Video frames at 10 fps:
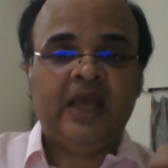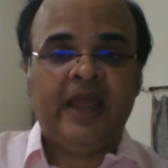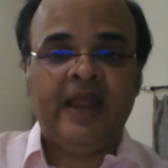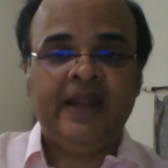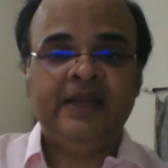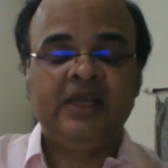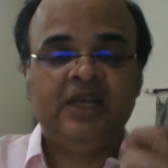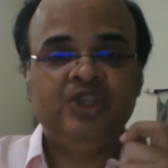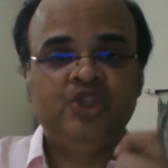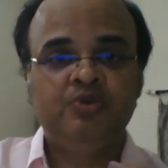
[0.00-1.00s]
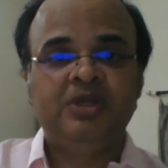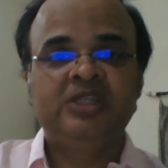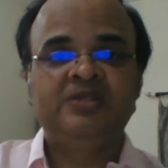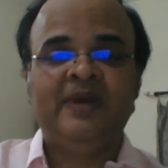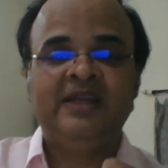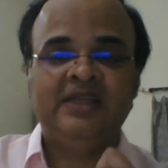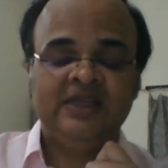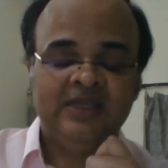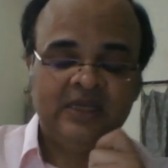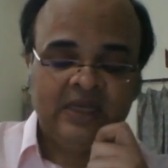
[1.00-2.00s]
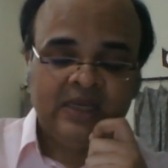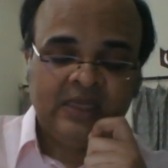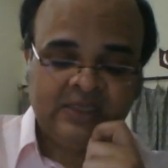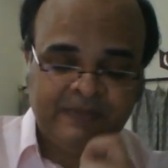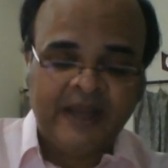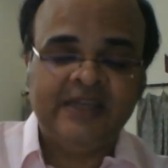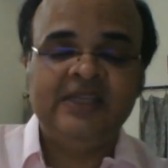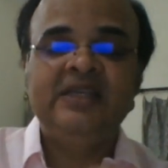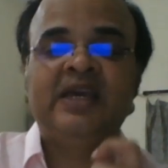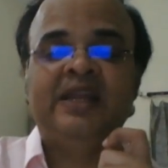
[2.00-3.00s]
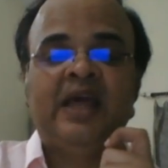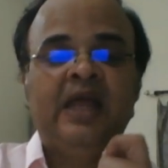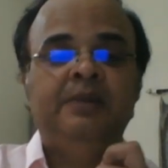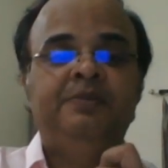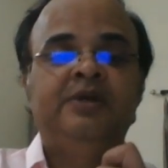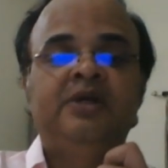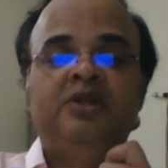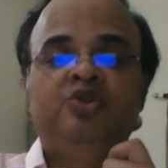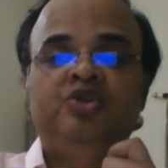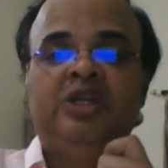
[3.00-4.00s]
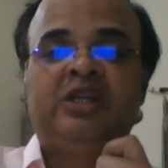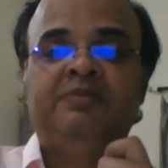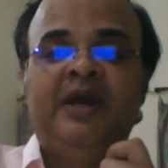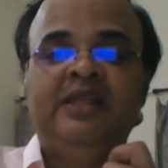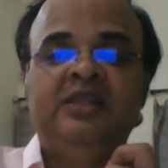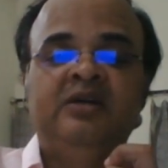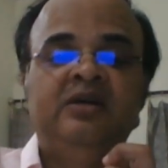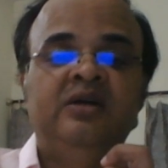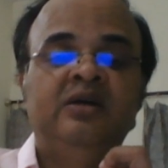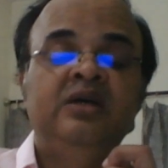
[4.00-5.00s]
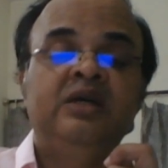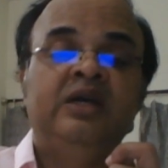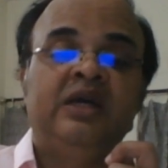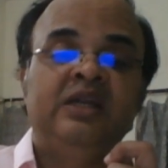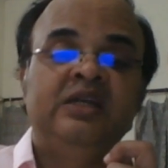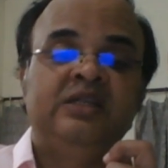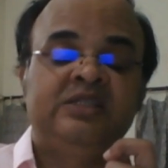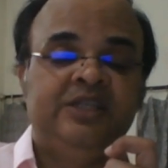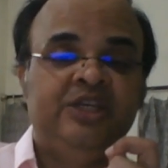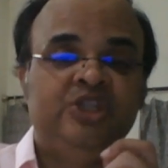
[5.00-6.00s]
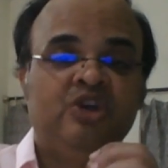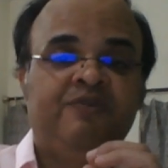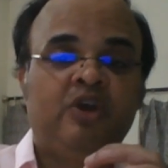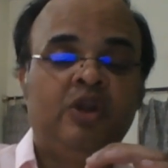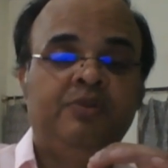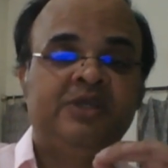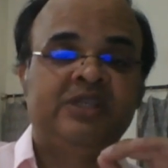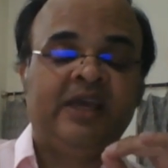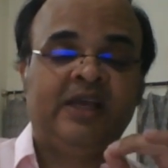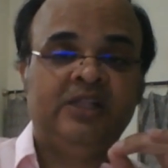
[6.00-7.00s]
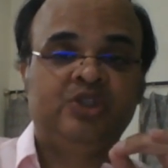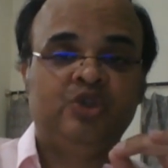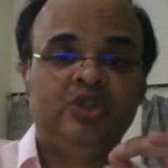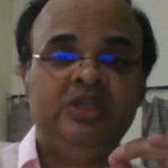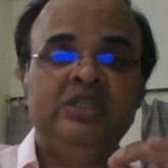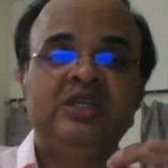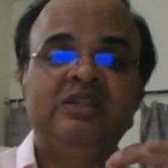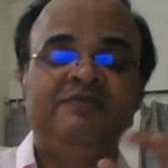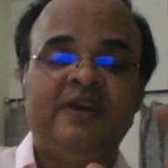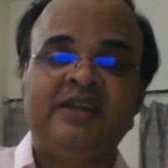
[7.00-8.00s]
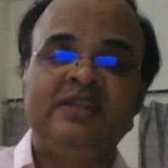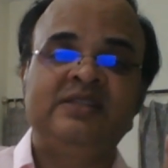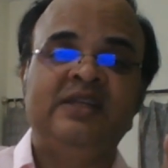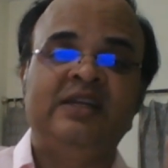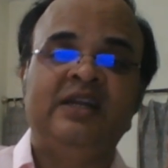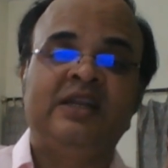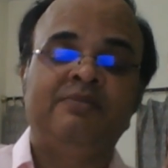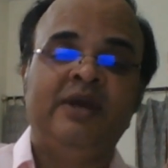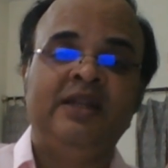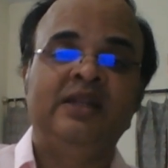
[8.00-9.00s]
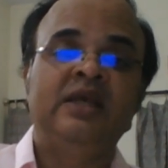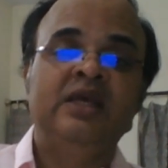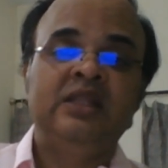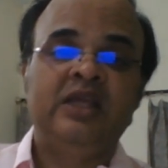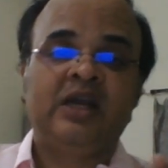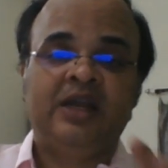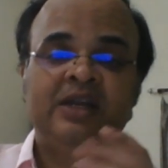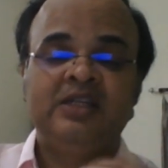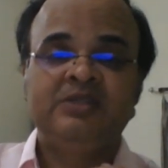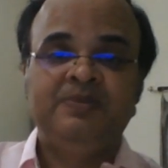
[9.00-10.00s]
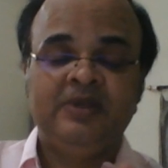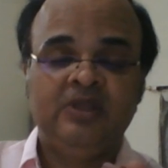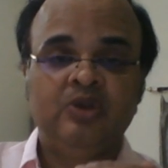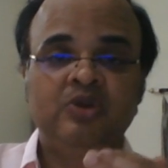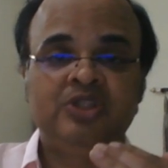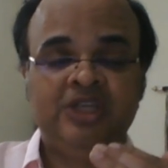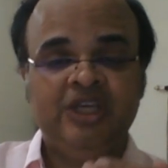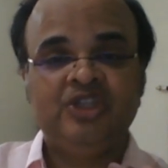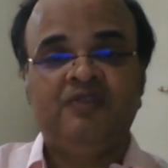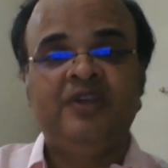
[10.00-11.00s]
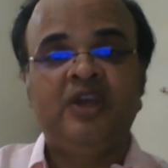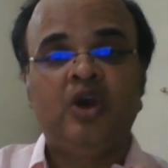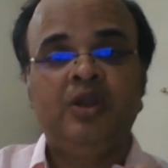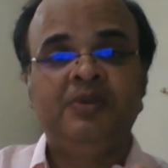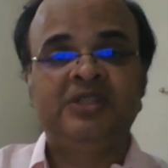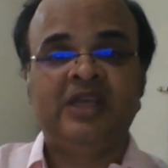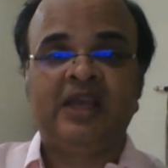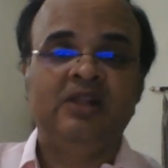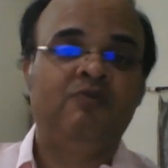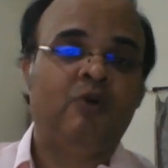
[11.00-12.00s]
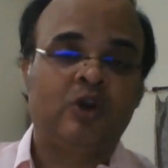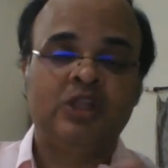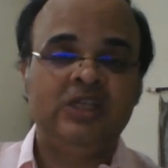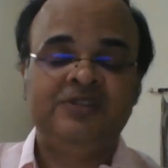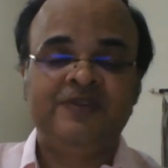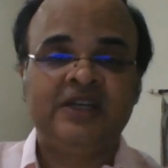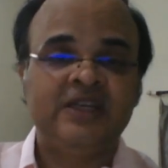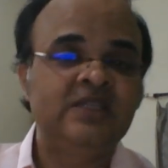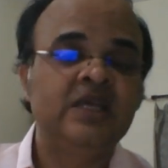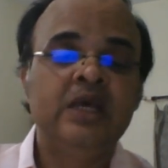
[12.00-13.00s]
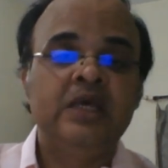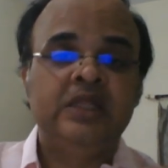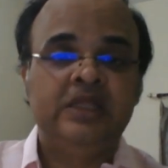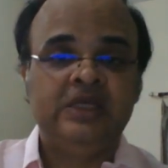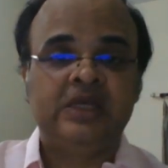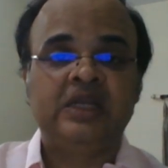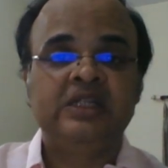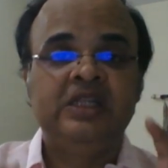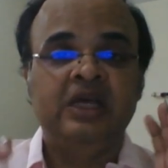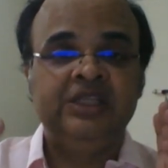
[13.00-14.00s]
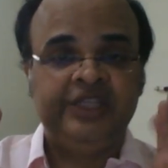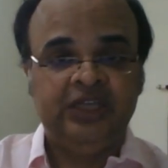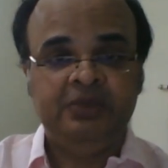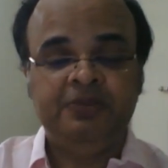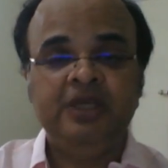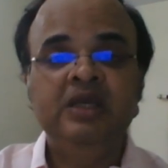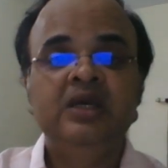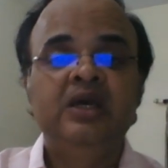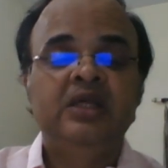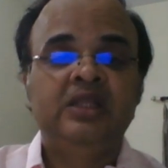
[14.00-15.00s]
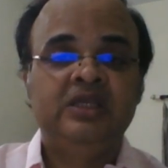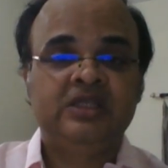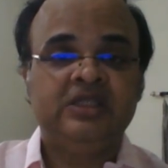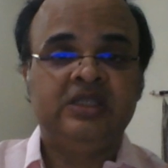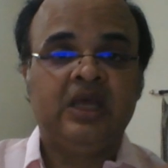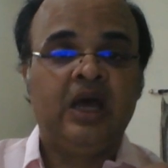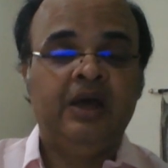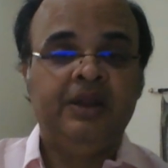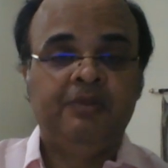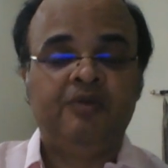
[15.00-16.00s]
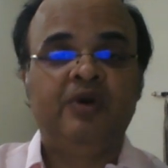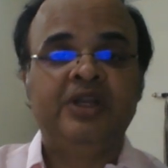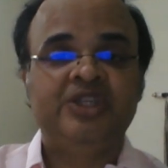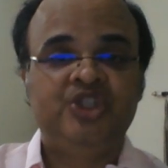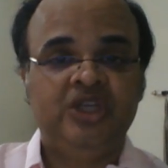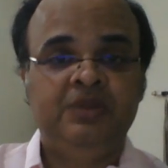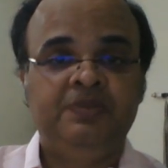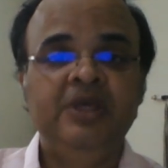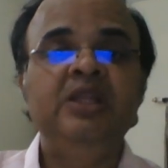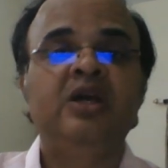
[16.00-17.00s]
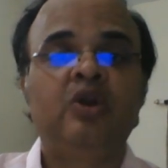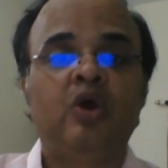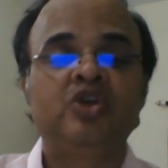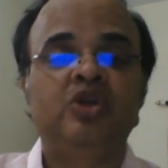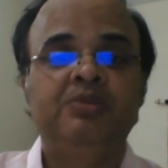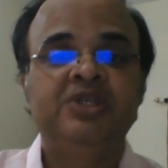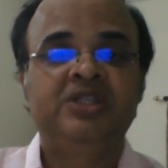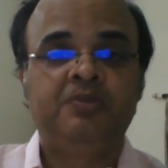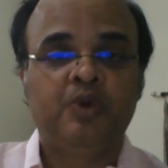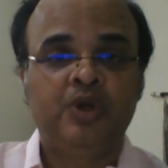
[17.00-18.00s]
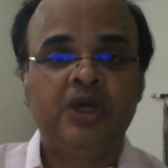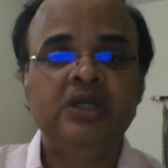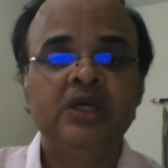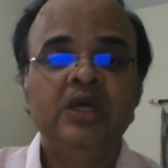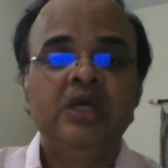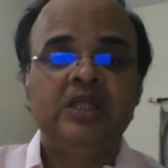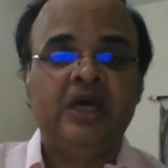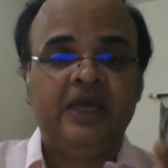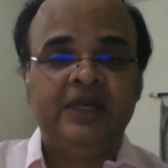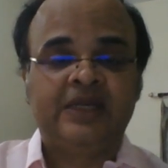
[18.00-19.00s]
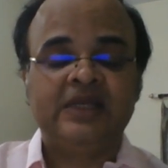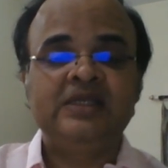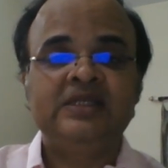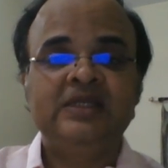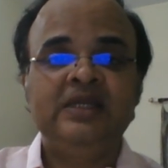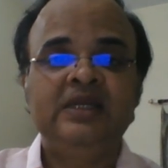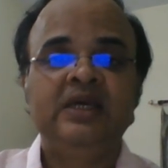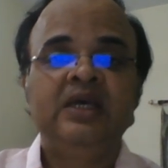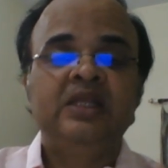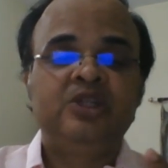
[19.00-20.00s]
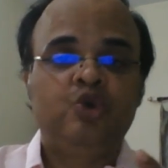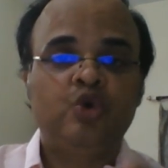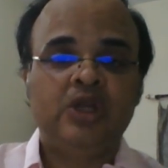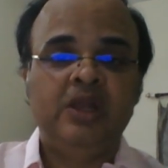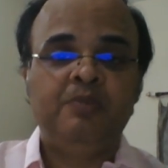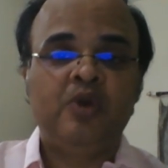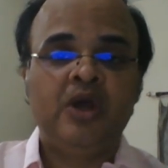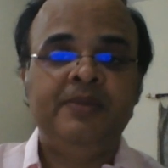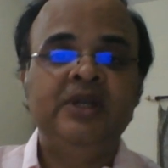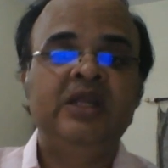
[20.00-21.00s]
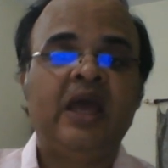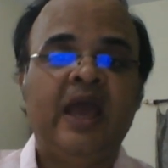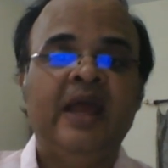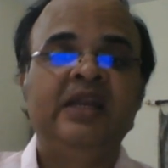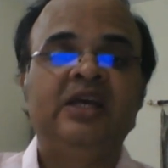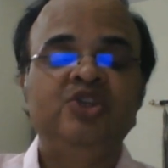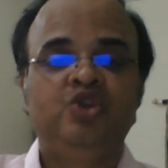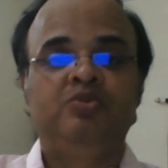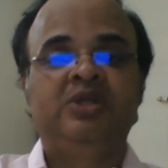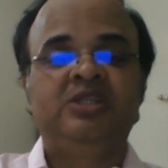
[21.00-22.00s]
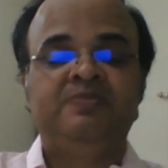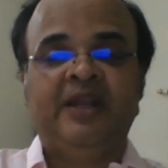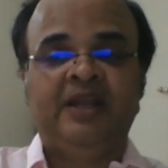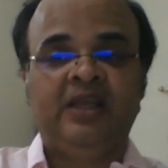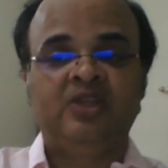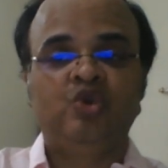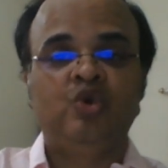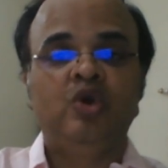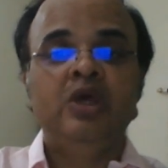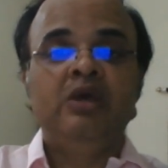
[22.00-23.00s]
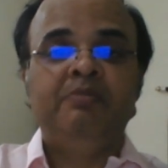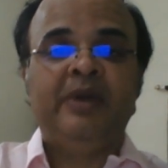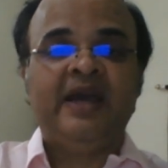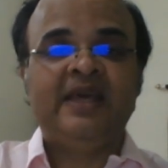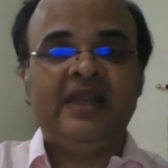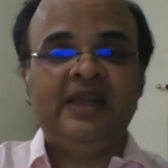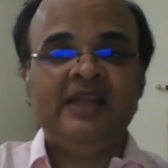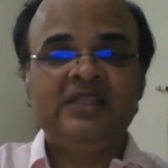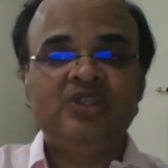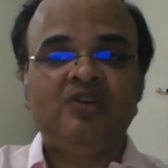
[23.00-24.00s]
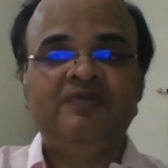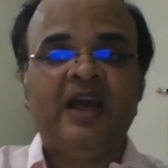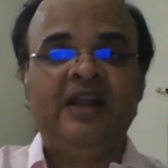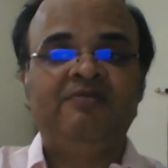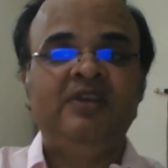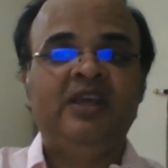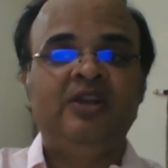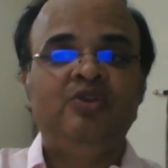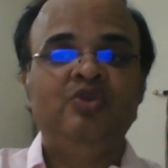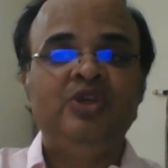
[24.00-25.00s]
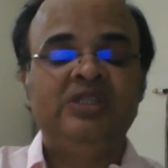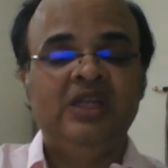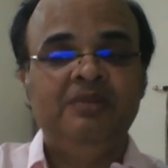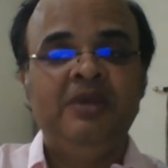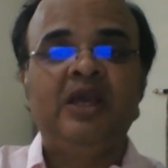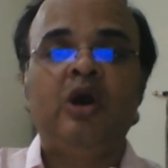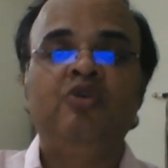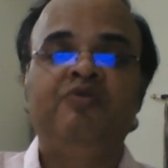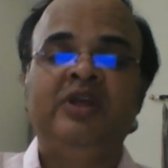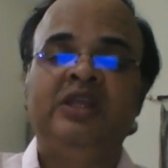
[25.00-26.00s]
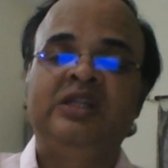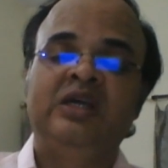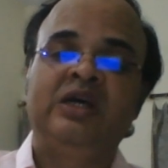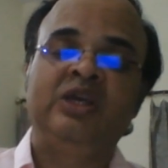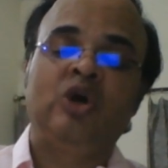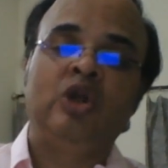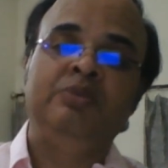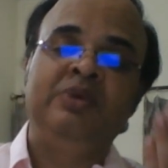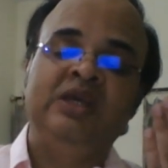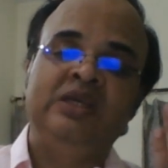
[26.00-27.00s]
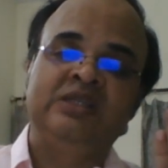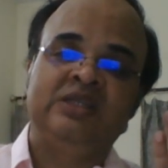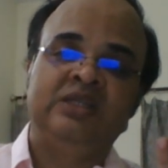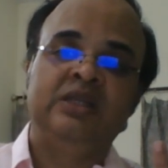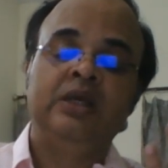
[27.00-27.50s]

and consumer spending can help to determine the current stage of economic cycle. So these are the factors that determine the current stage of the economic cycle. What are these factors? These are the GDP. This is number one is GDP, the gross domestic product, the interest rate, total employment, and consumer spending. So by the analysis of that, we can easily make out whether the economy is in